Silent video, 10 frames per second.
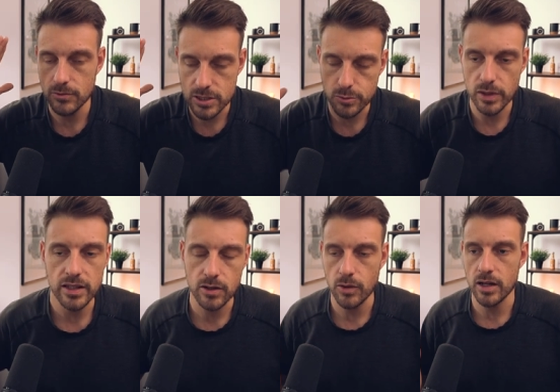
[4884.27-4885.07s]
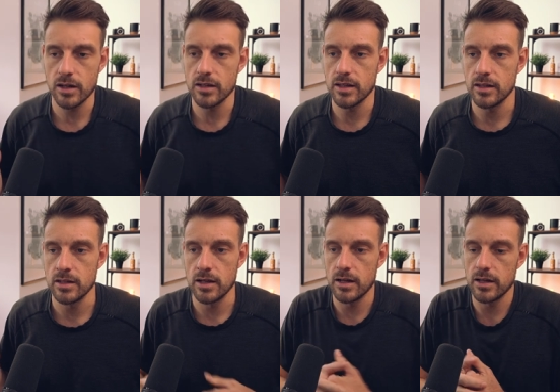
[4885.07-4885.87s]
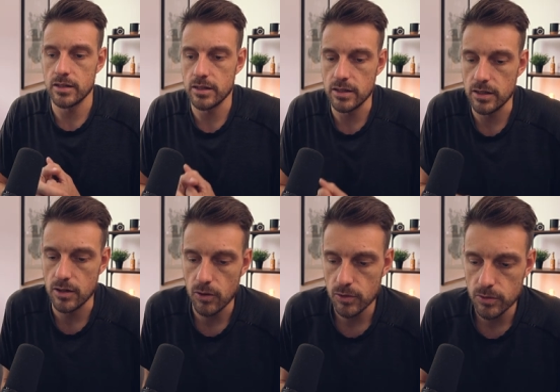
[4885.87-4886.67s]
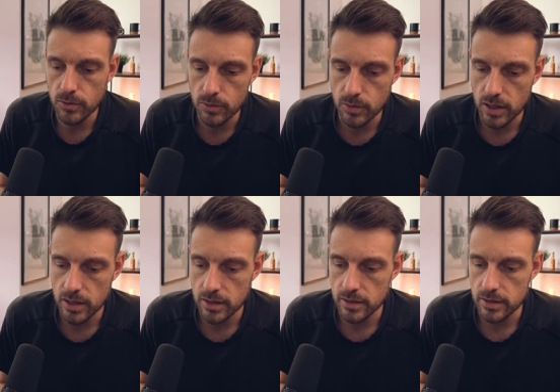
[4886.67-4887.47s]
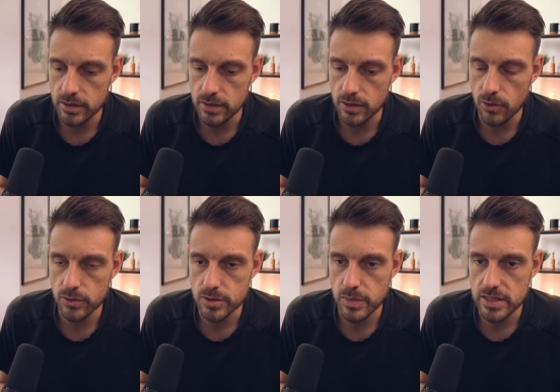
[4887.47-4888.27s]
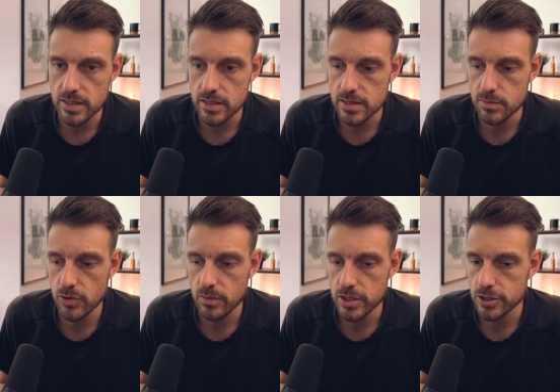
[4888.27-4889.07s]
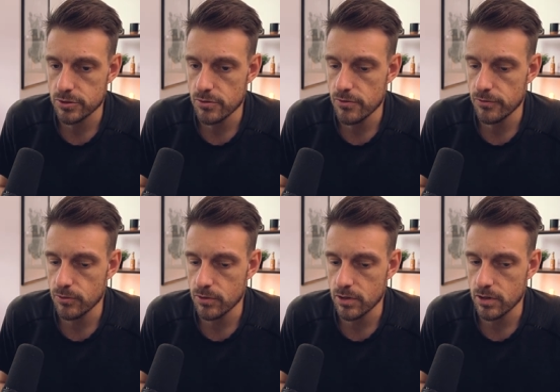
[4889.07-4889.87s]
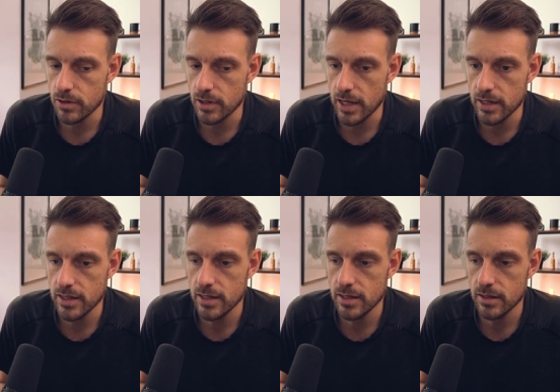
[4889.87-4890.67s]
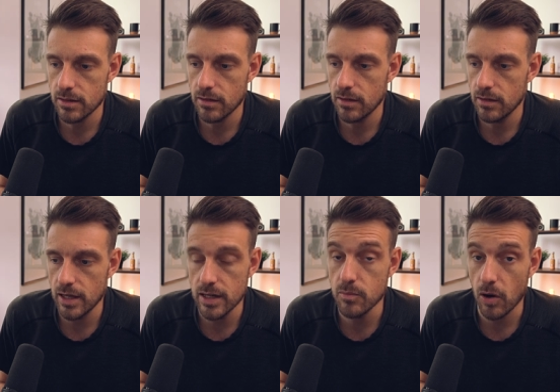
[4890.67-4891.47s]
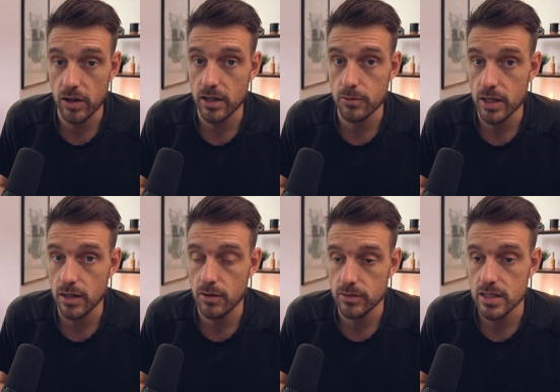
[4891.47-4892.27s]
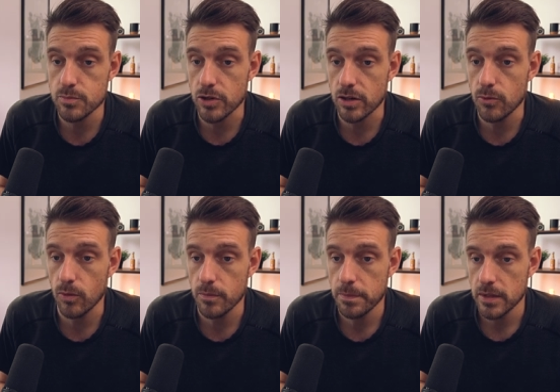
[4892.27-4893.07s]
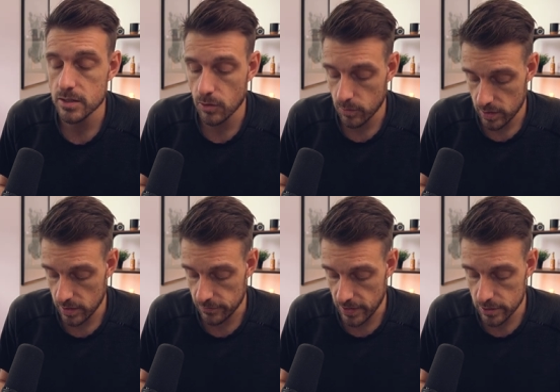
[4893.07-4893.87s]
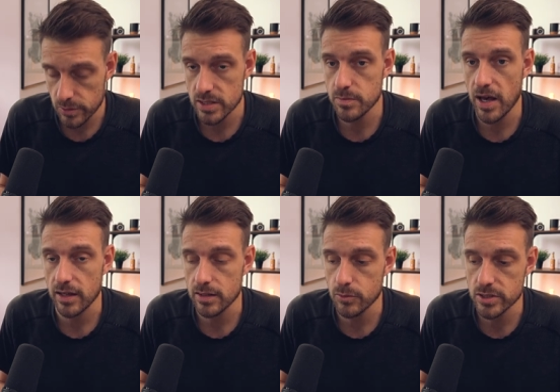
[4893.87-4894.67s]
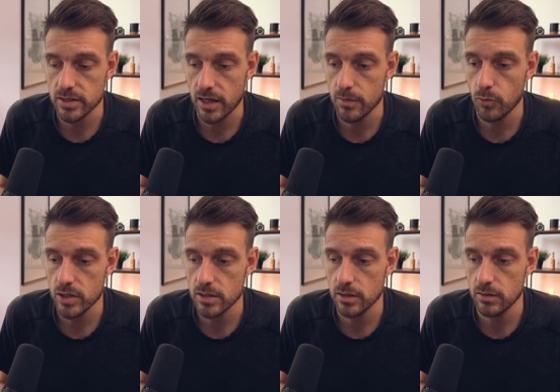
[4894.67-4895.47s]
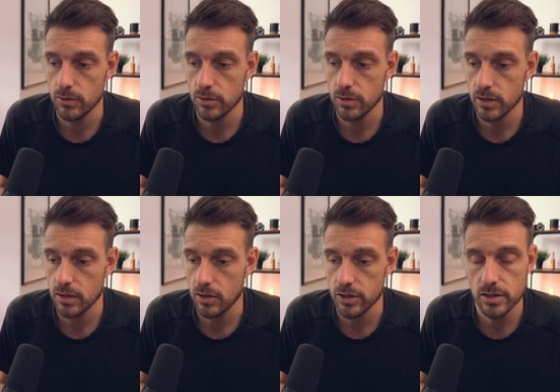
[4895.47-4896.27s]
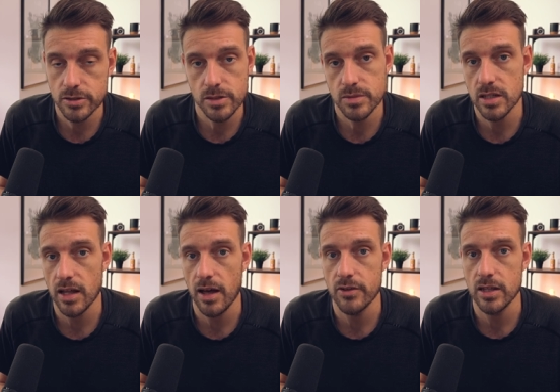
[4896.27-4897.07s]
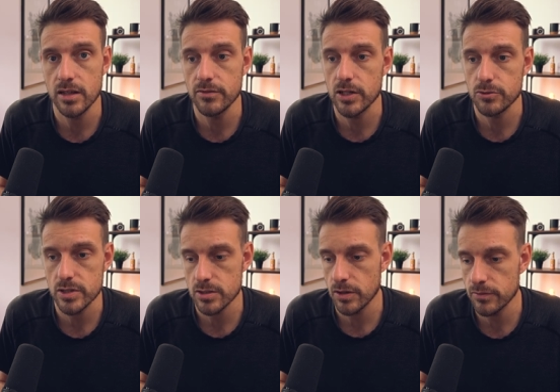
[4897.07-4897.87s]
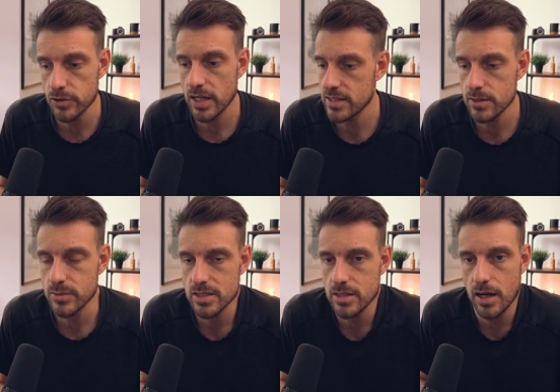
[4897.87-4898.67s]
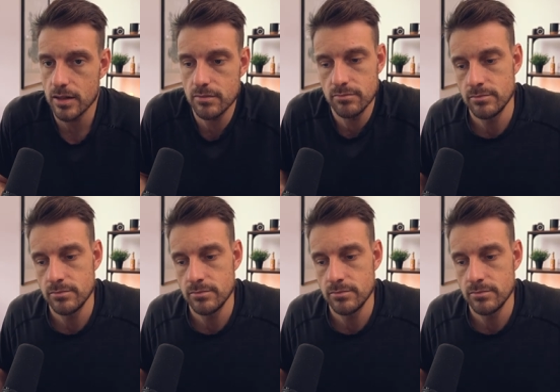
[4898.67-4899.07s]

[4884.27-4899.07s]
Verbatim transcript: what's really going on in uh, in the auto uh, in the auto space, and it's pretty much true for any any market right now. That's pretty cool. So inventory is back. There was a time where car dealerships didn't have any inventory, so advertising was not